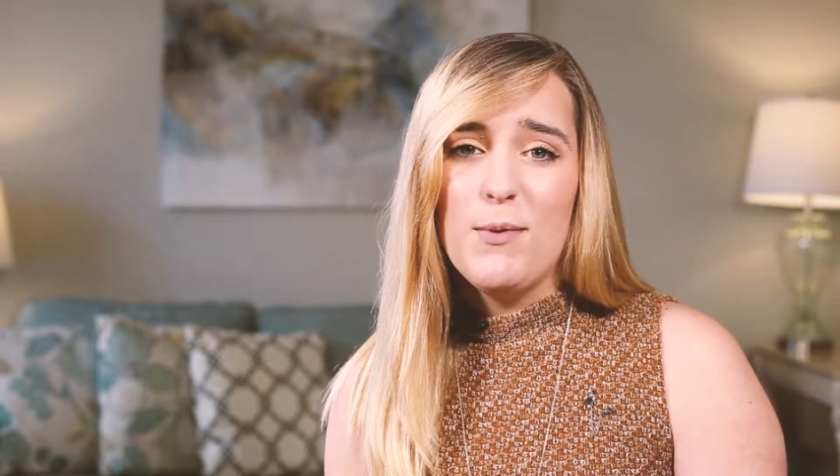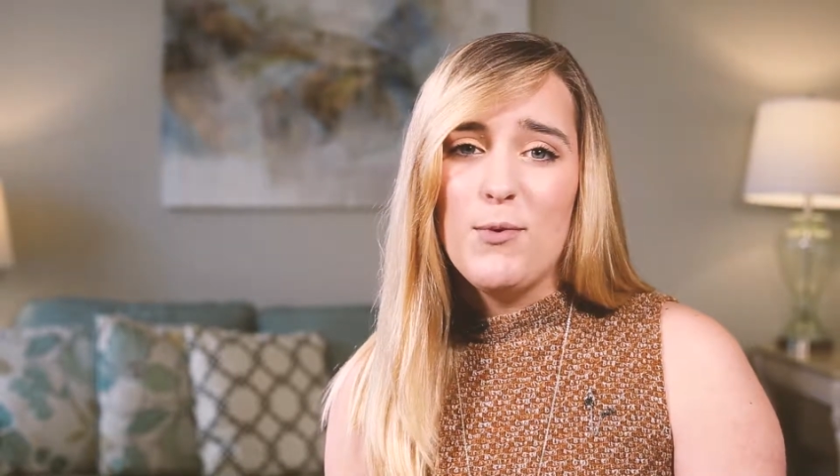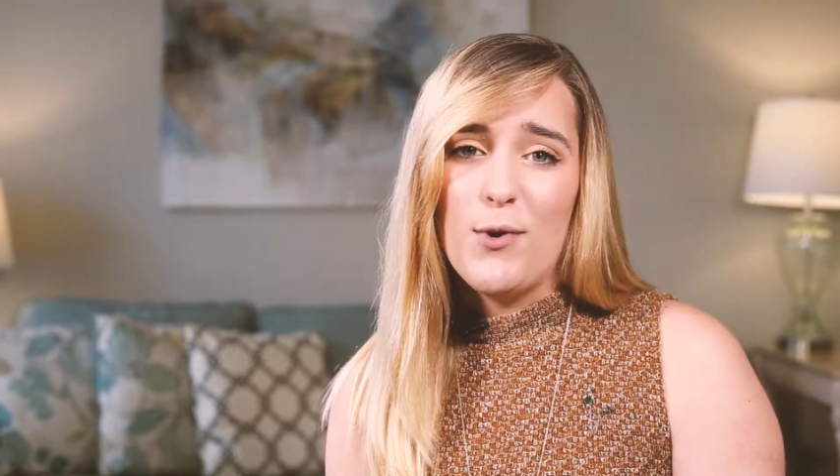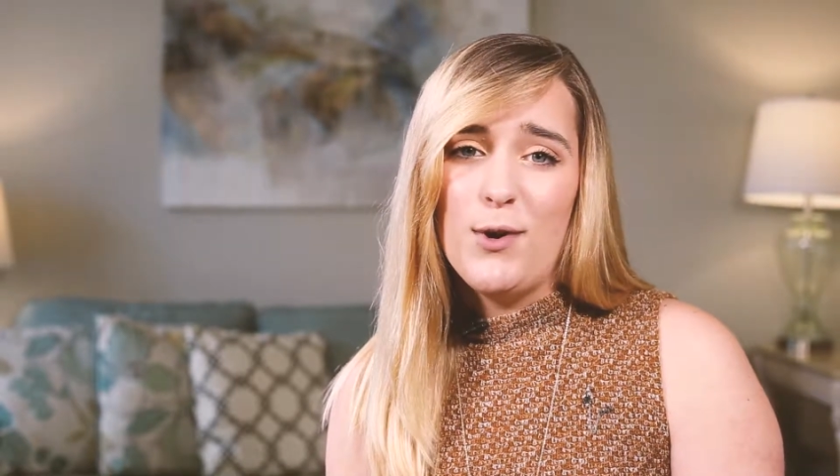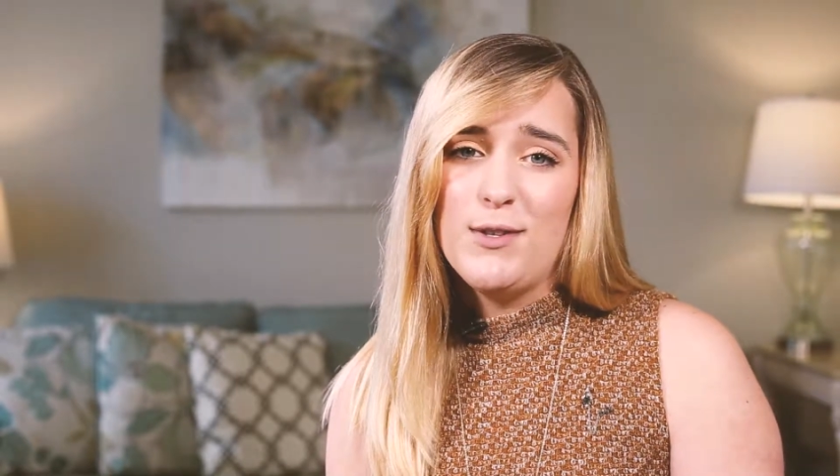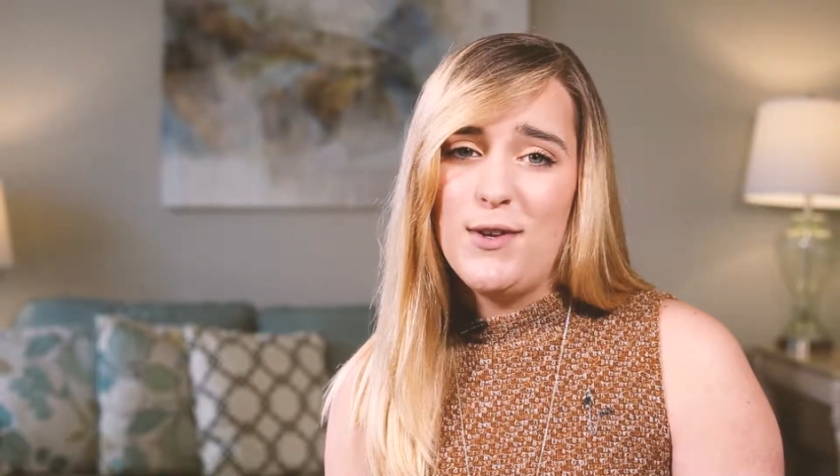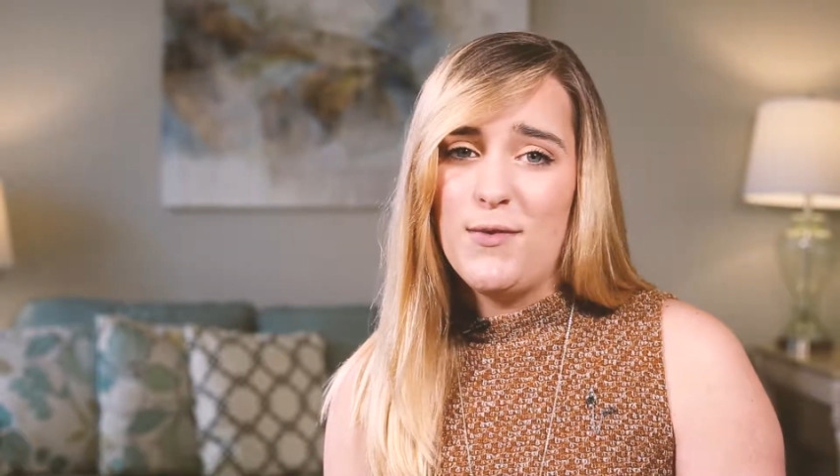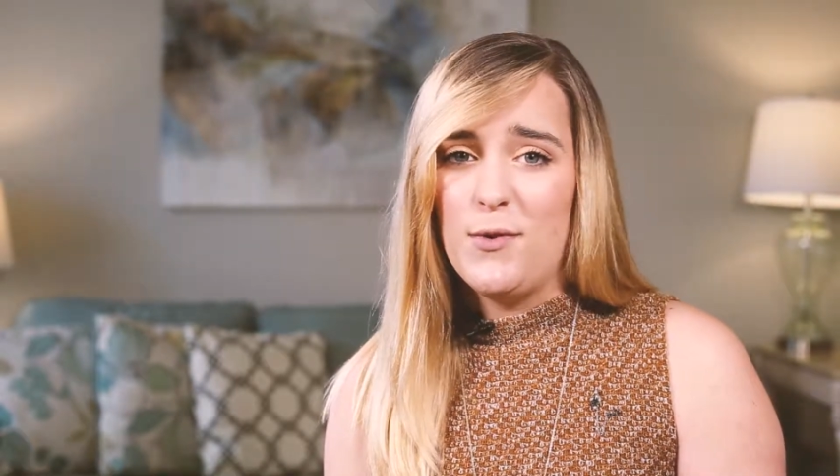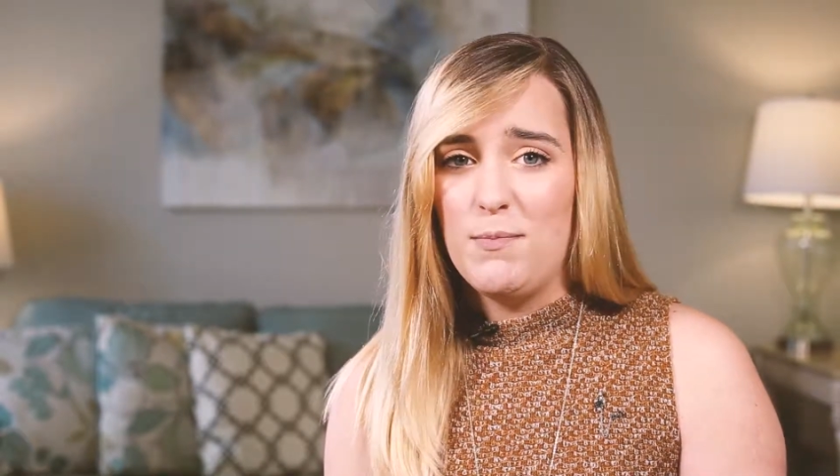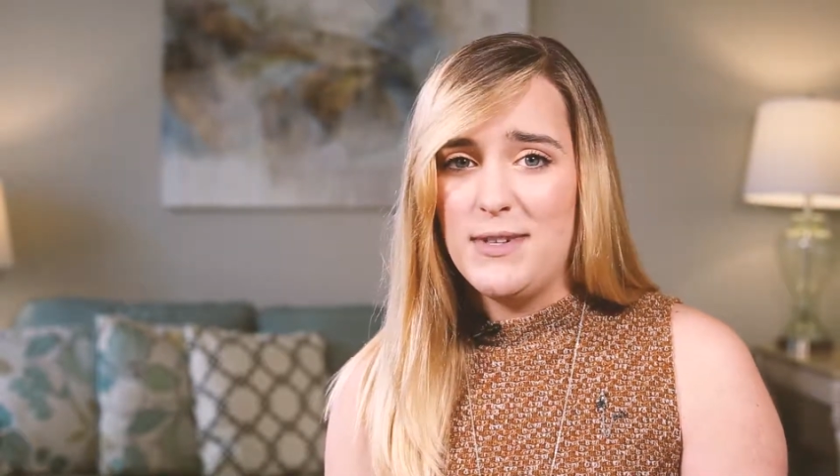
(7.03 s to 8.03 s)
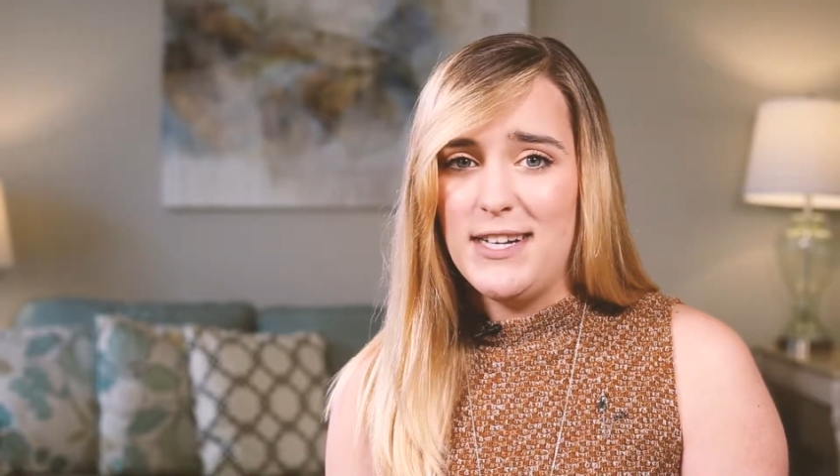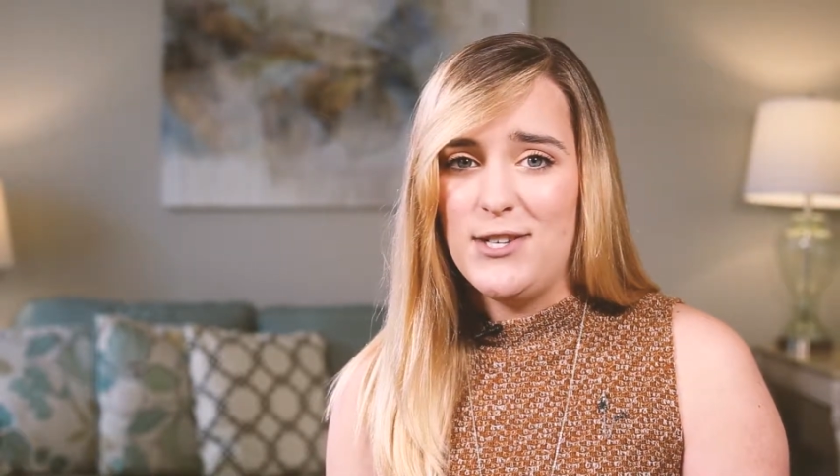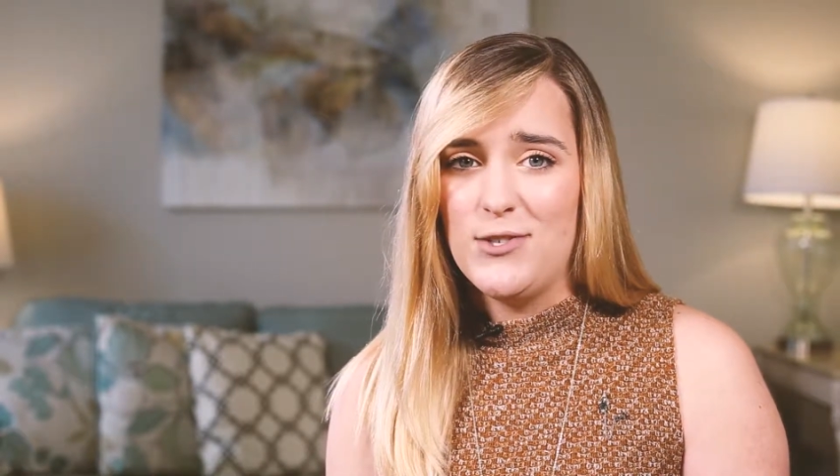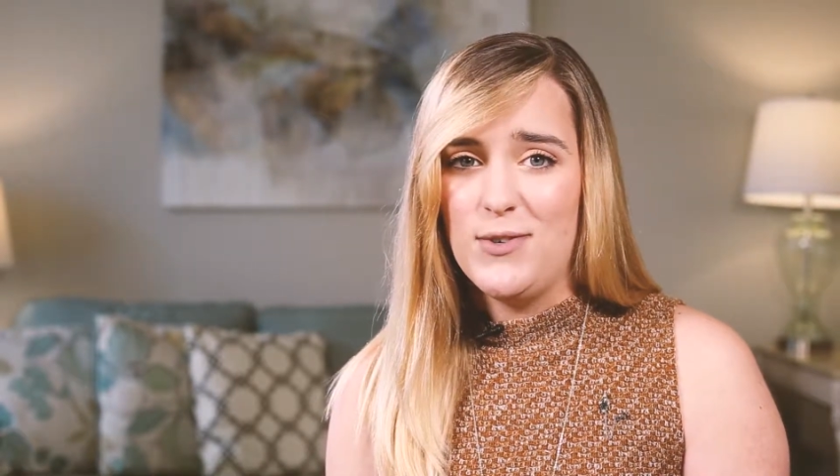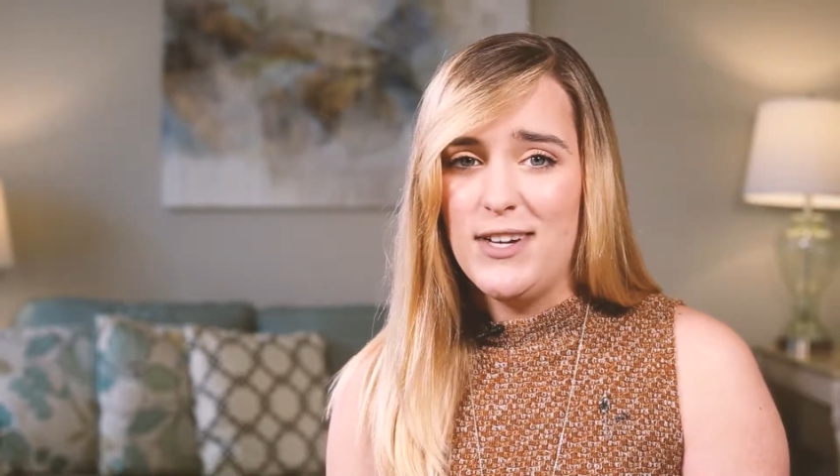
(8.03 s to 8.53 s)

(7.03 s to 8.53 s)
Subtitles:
them grow to their full potential,